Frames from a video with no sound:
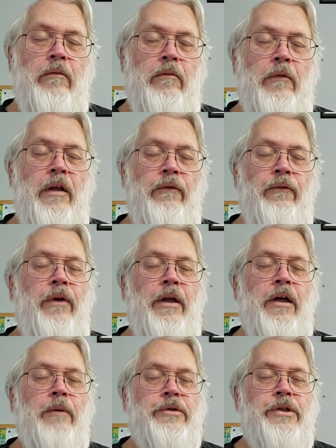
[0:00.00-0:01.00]
he
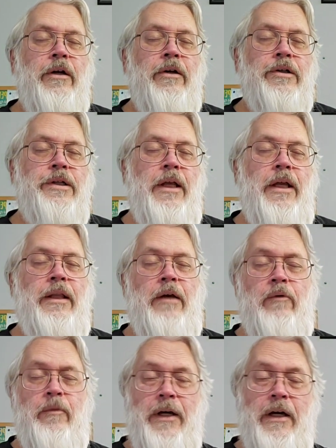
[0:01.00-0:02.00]
comes to understand that
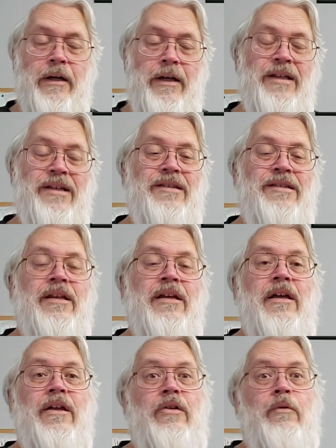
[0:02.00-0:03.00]
Rebekah is
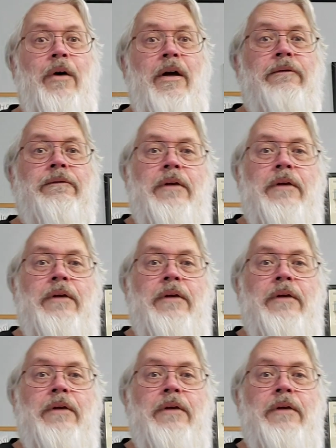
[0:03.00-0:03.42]
the wife,